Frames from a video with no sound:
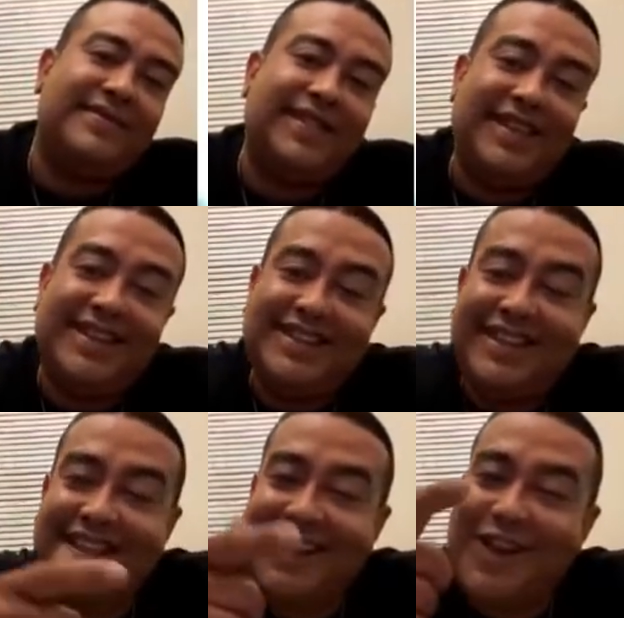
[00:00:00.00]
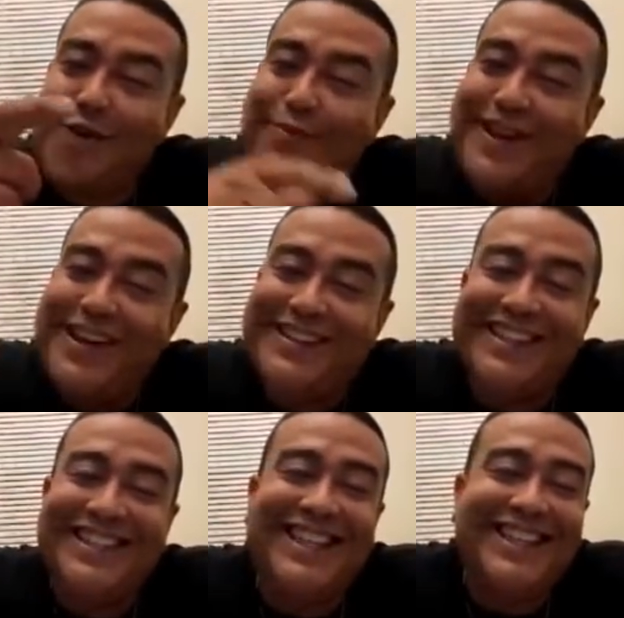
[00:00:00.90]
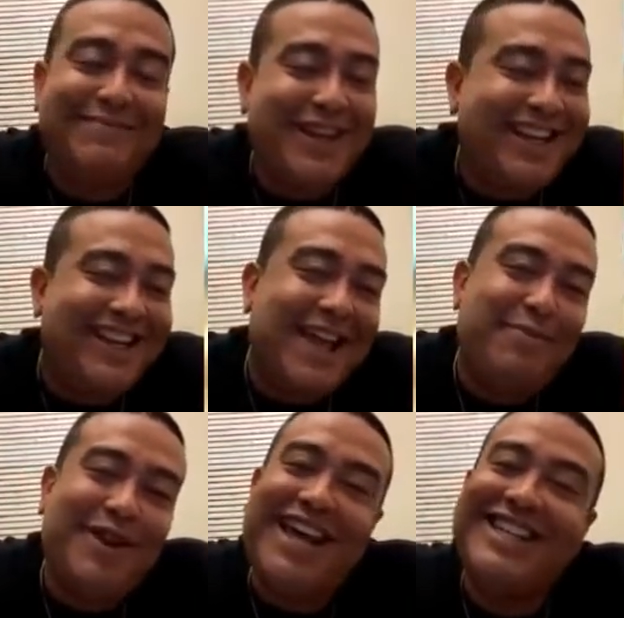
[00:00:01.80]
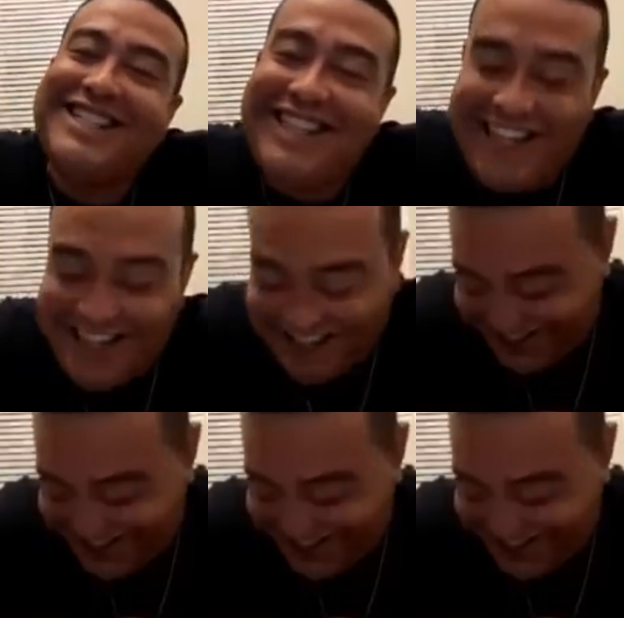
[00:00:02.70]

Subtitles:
out here. CEO business, make money, gamble that shit.